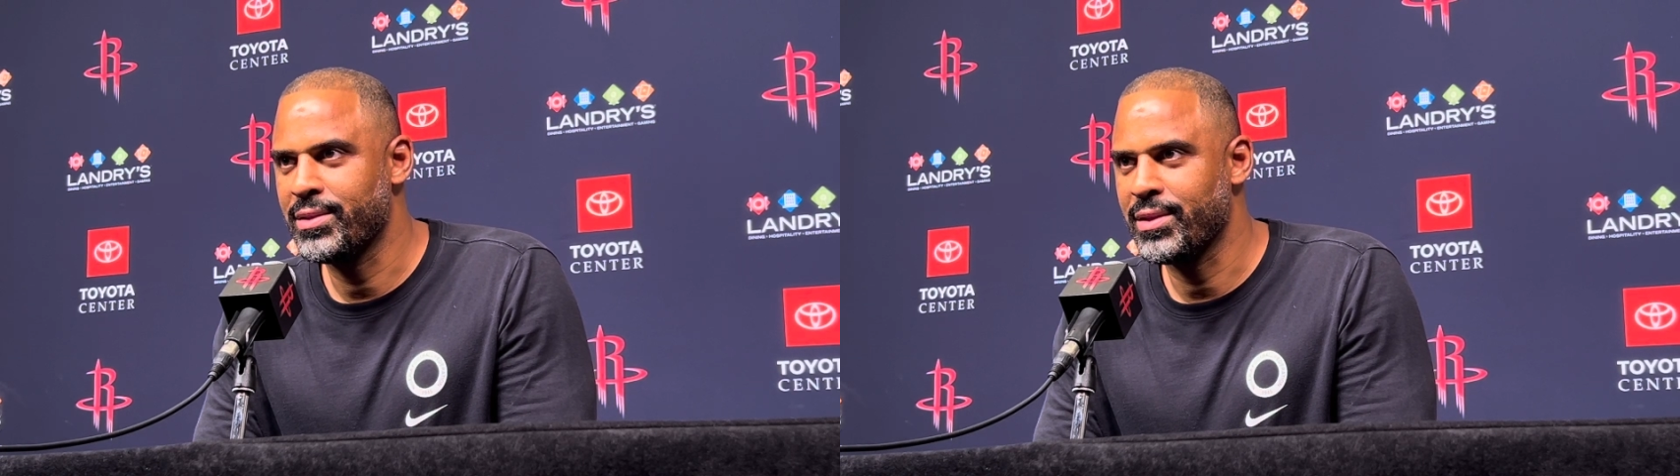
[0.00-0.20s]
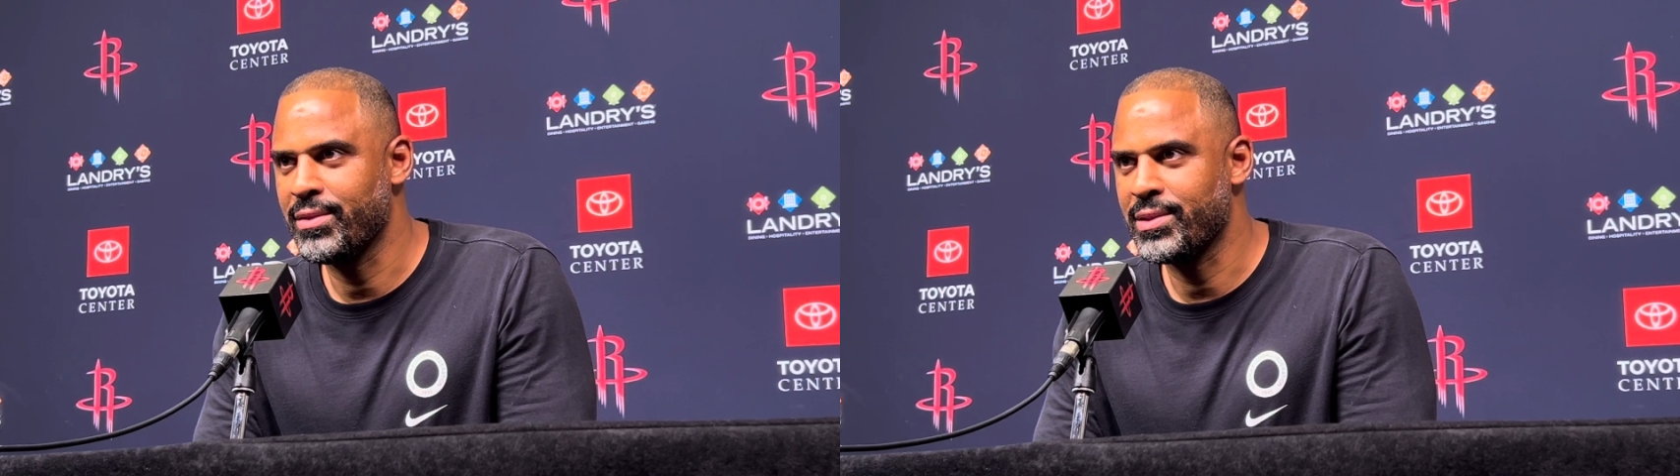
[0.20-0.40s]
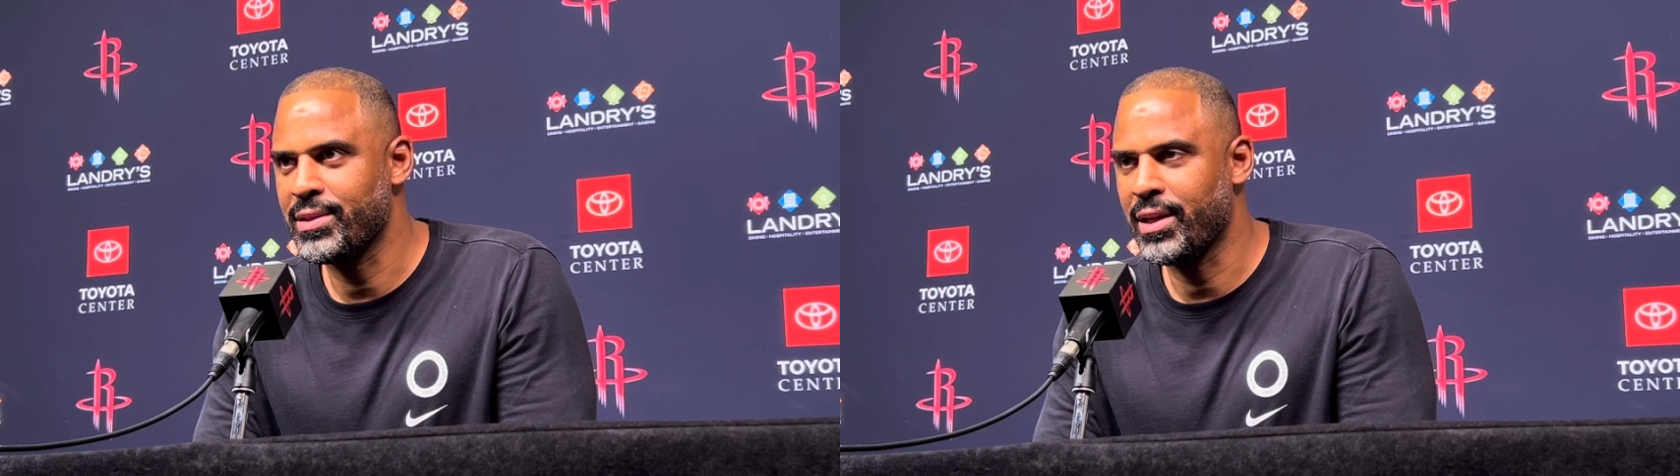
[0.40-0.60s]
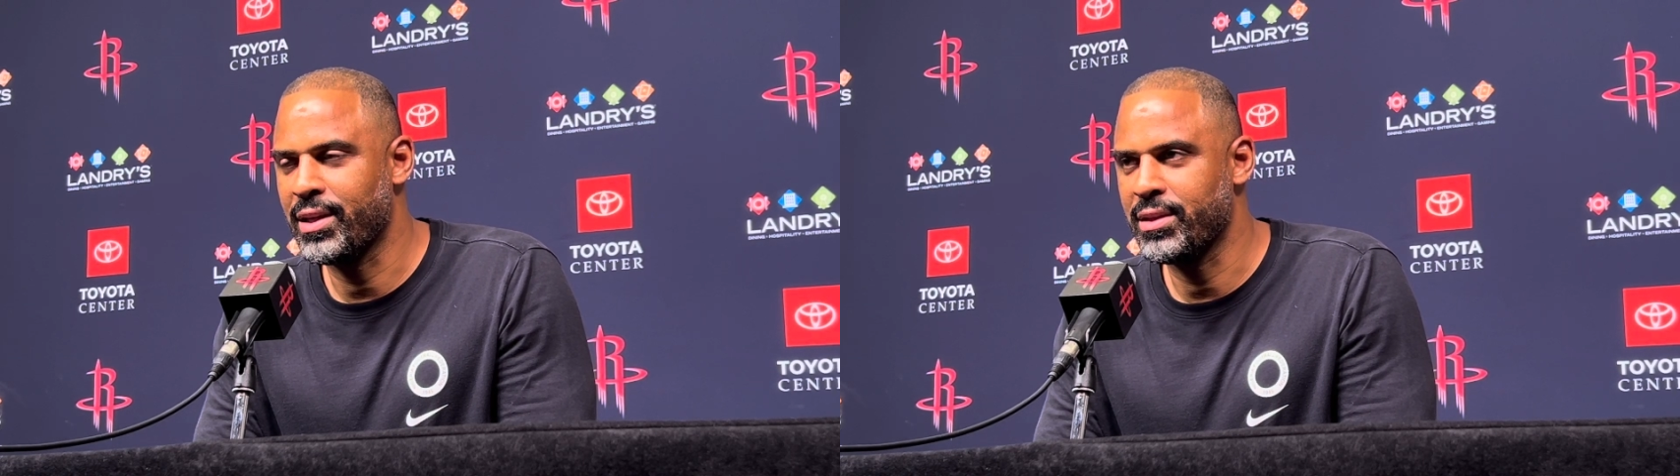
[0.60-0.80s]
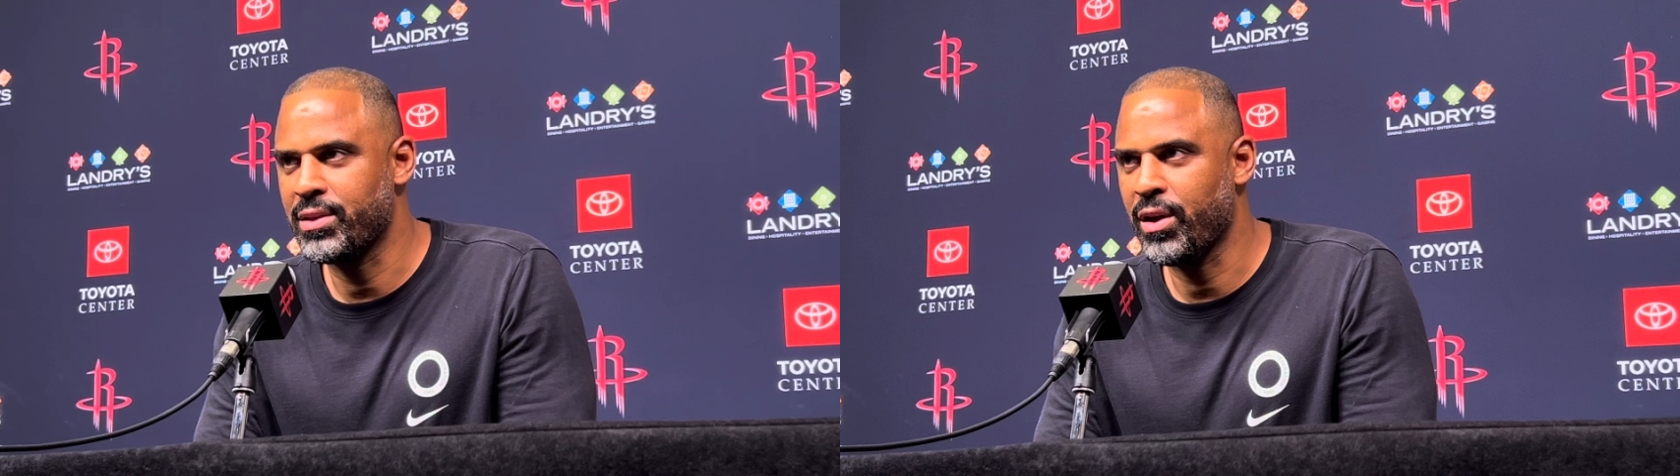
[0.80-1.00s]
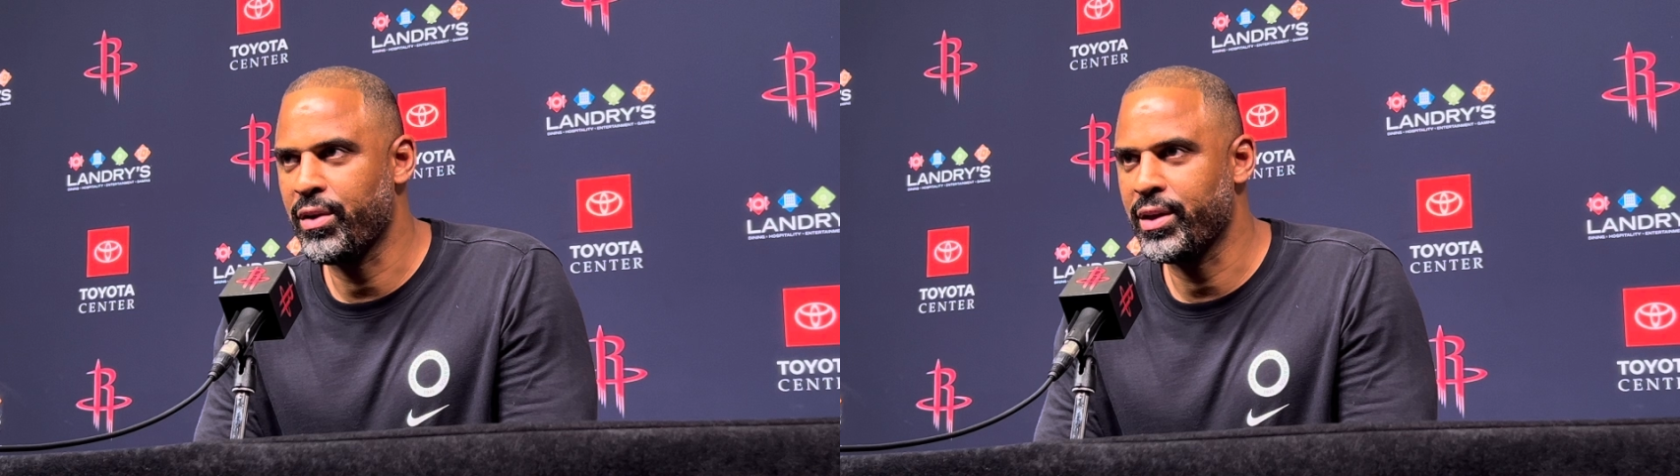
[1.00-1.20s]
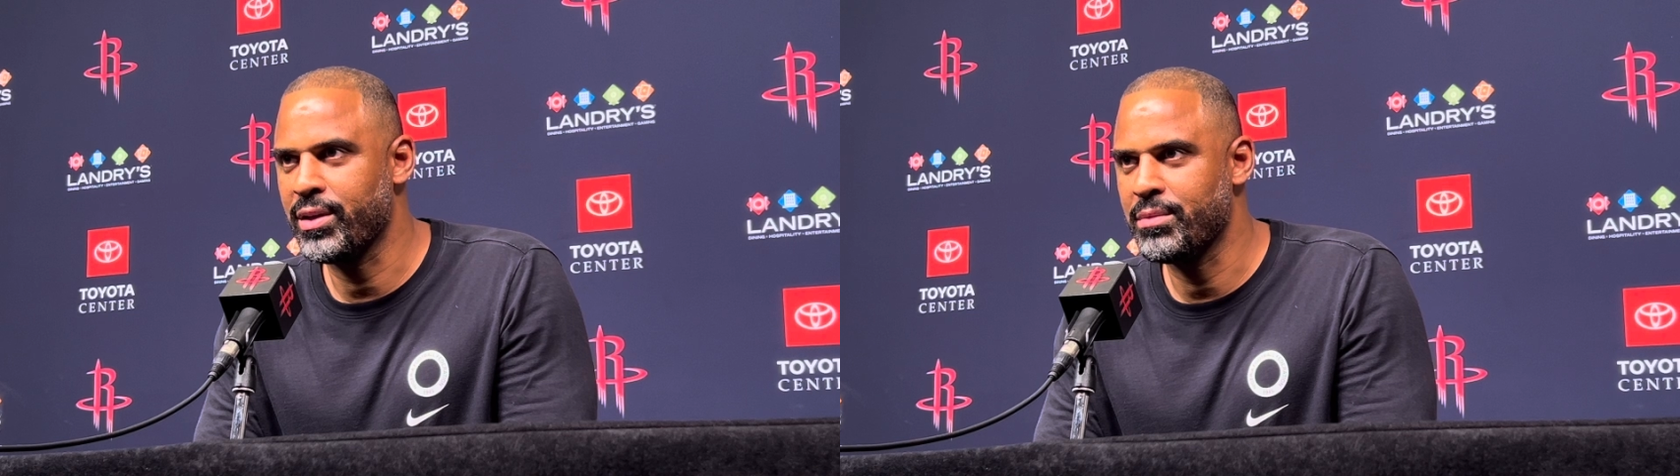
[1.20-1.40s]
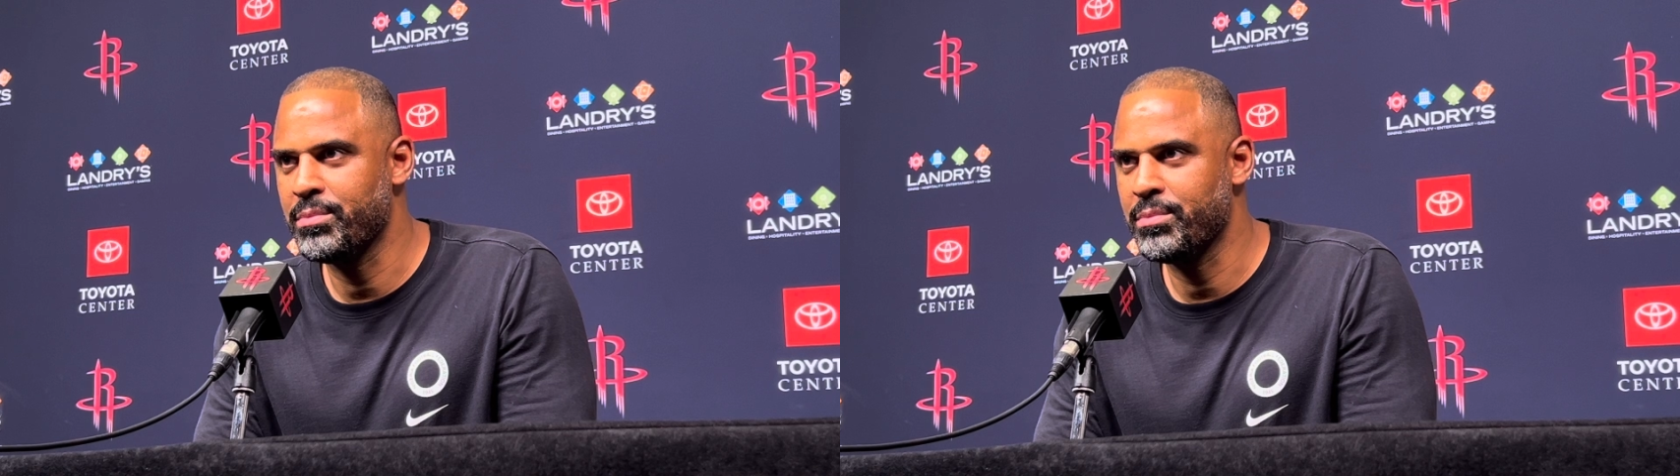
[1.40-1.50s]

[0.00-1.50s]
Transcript: So it's not a target,